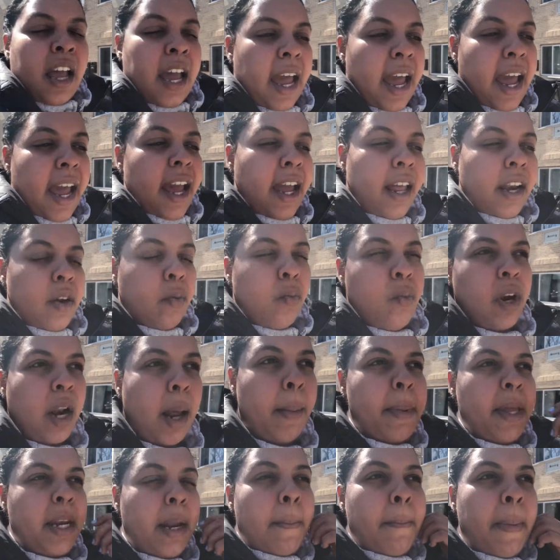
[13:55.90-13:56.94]
And when
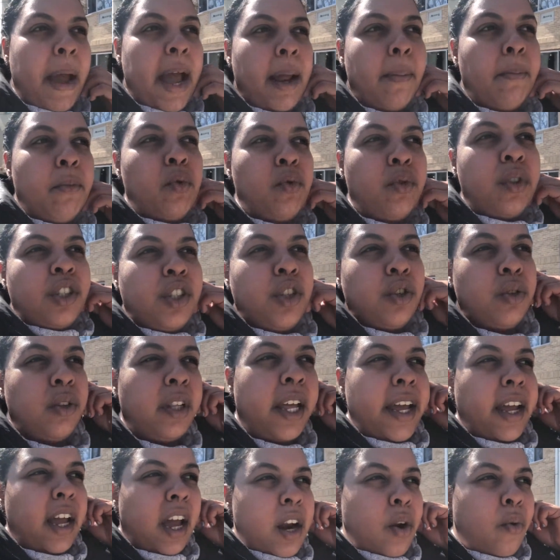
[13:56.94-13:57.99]
I'm in a bad mood too,
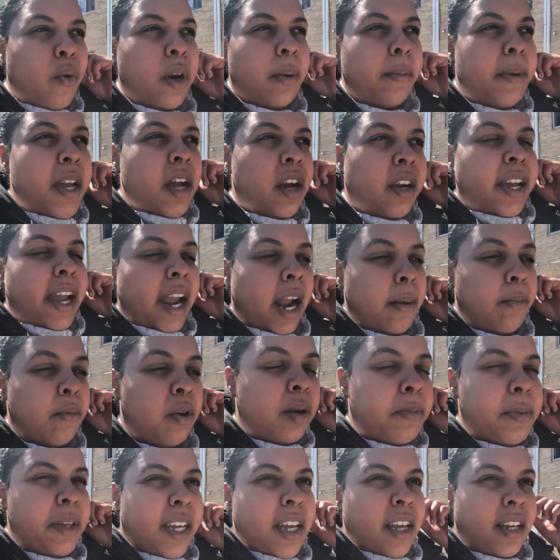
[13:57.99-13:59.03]
like, I don't want to be on
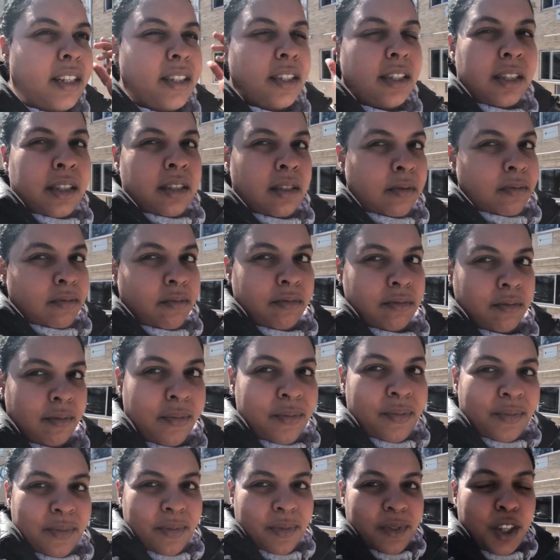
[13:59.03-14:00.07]
camera because
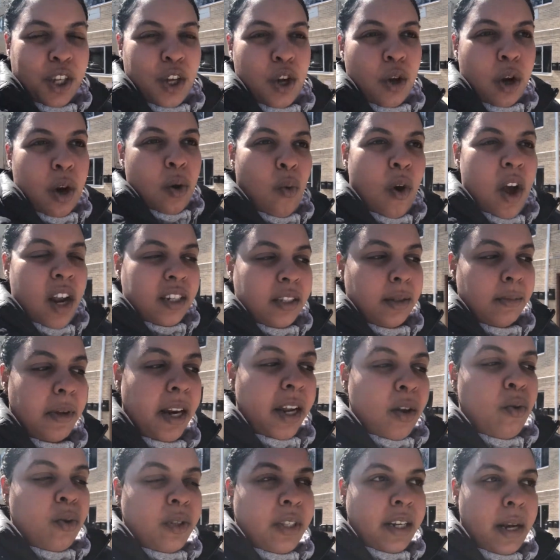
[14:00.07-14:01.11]
you're gonna watch
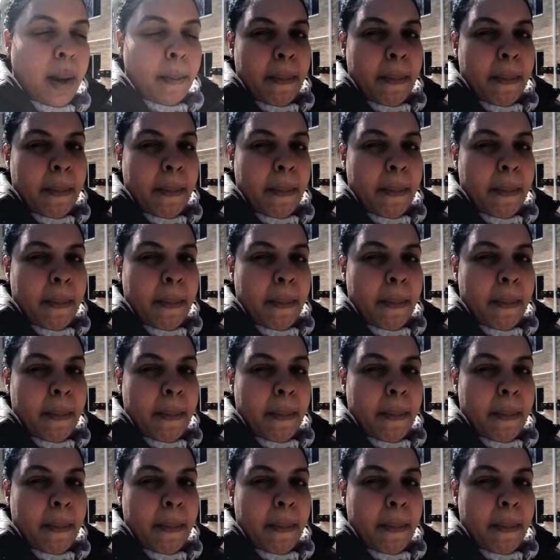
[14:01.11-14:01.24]
somebody who's in